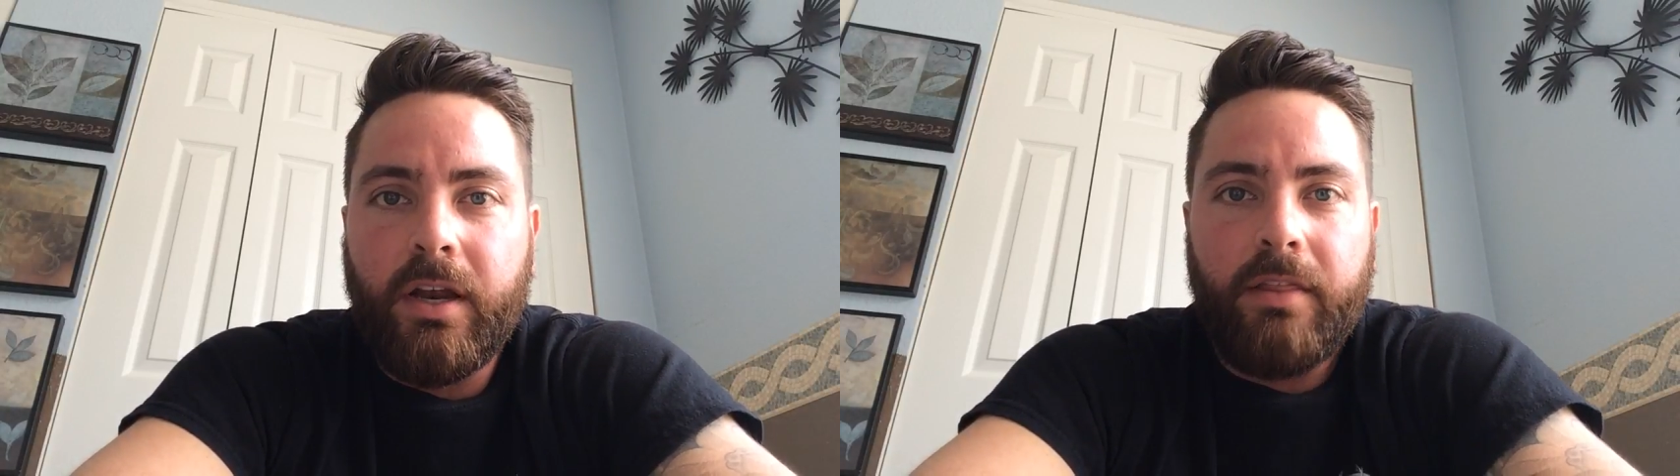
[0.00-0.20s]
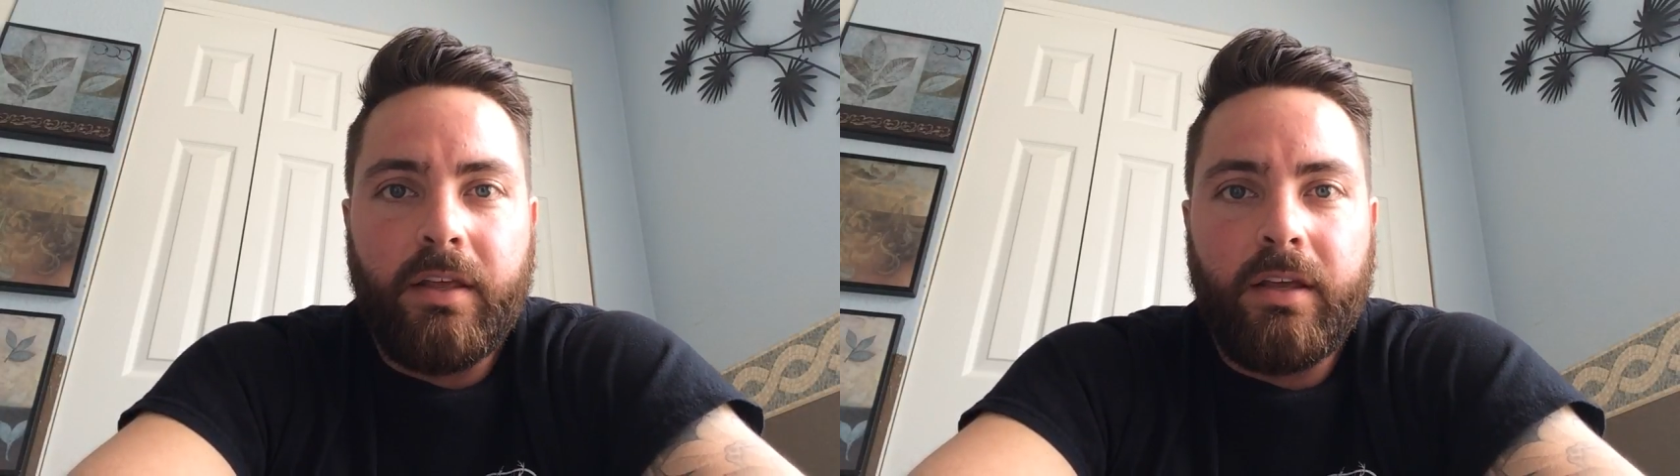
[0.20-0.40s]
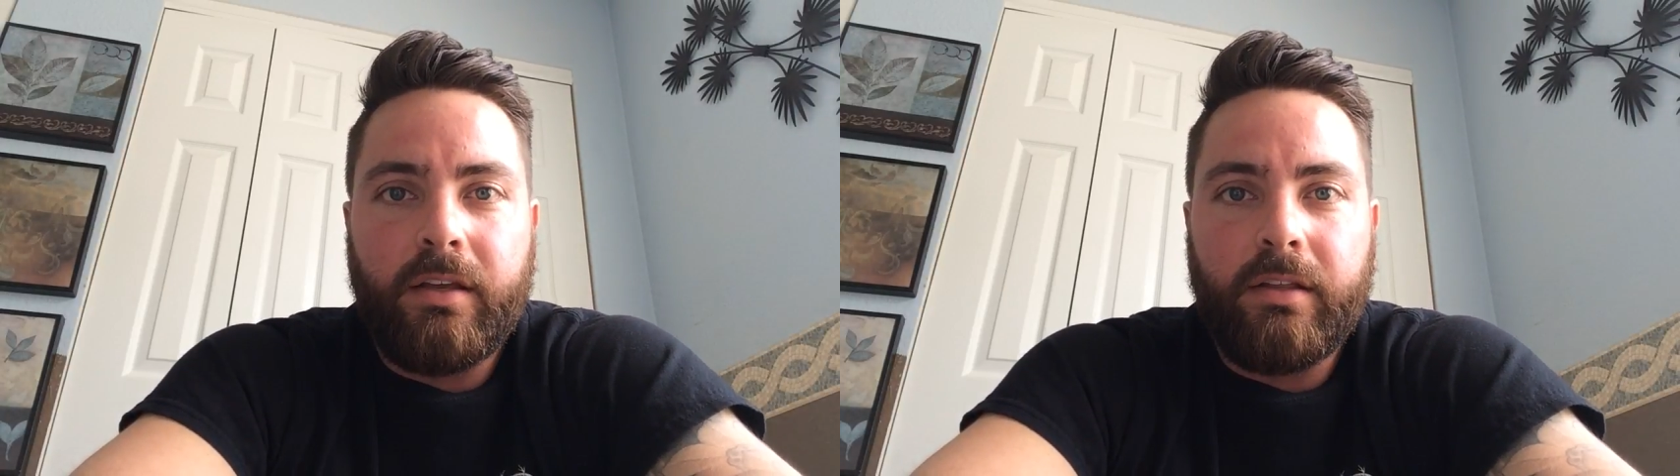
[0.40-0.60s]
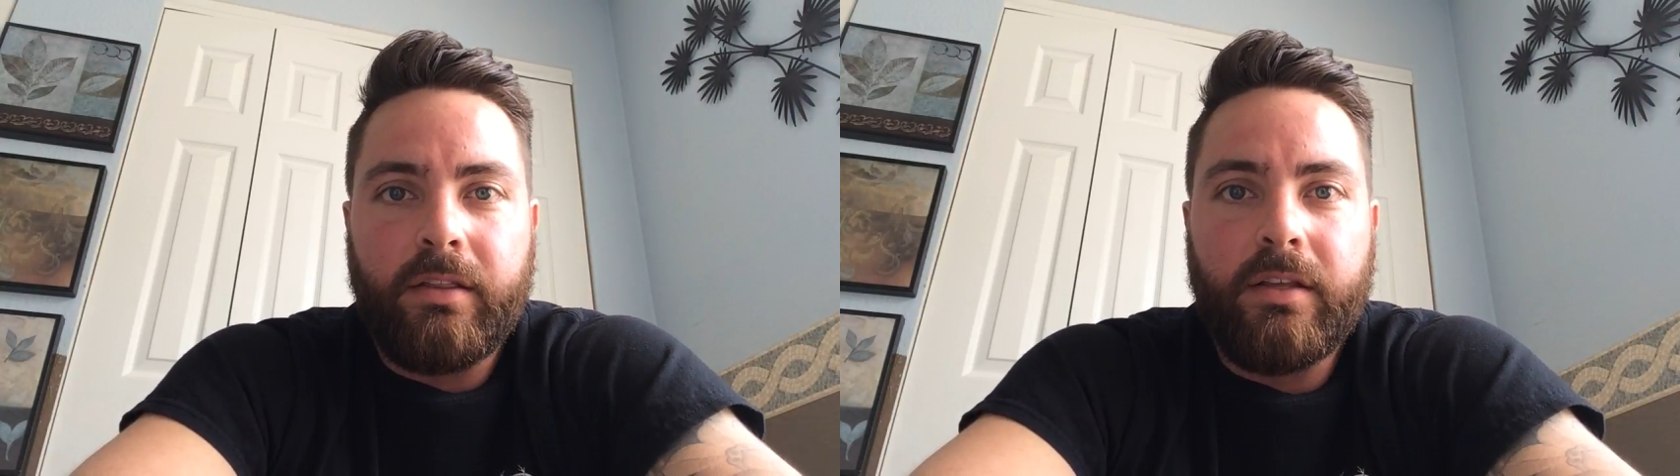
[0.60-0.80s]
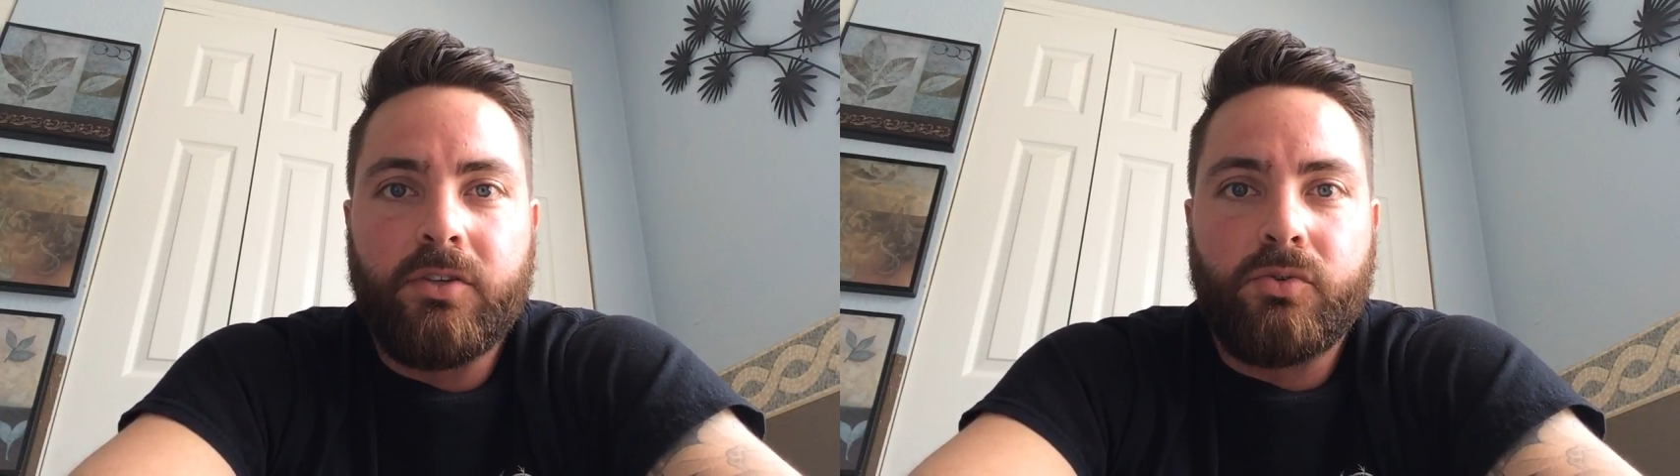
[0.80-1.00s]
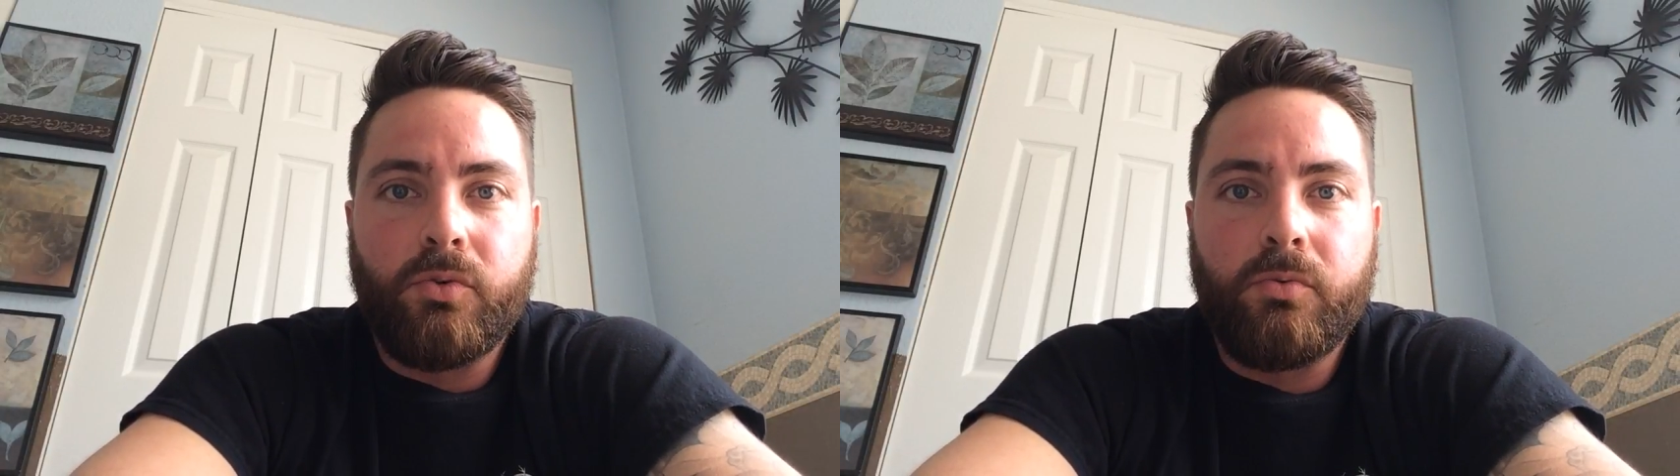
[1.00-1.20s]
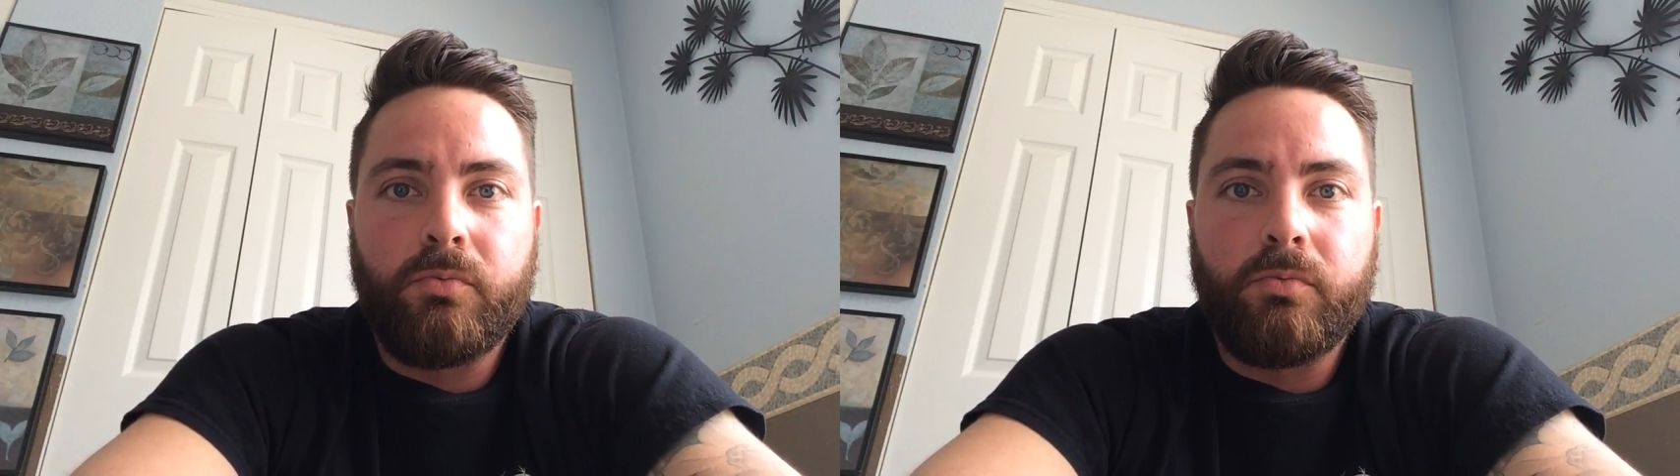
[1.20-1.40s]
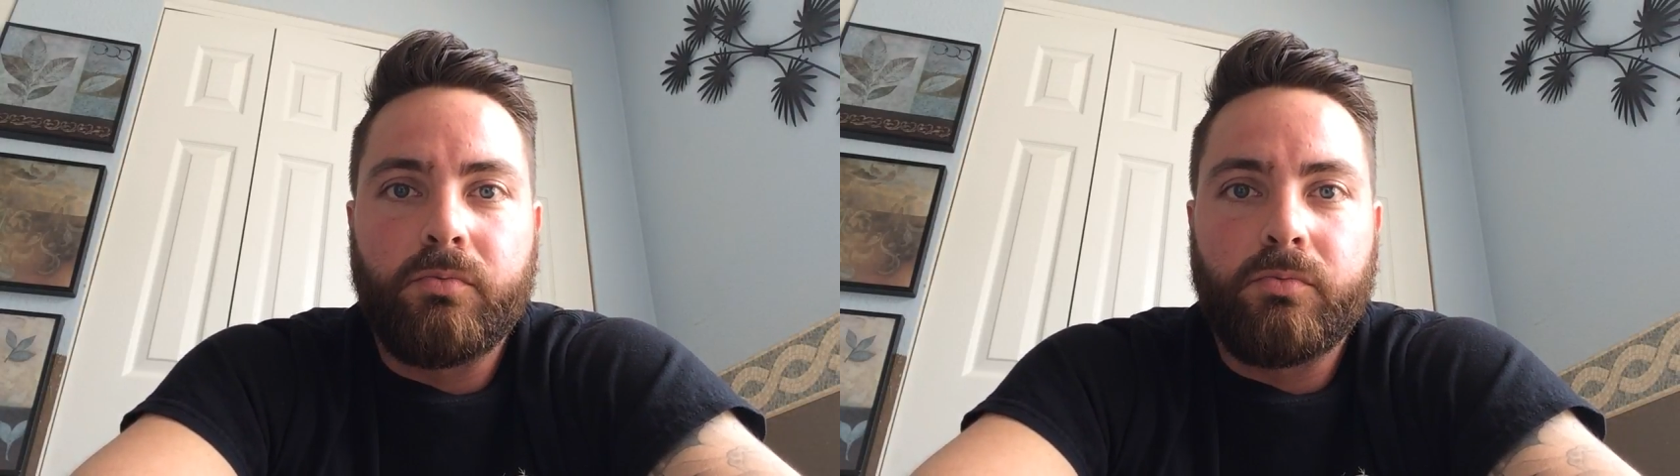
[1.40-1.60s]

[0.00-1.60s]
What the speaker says: And I think this will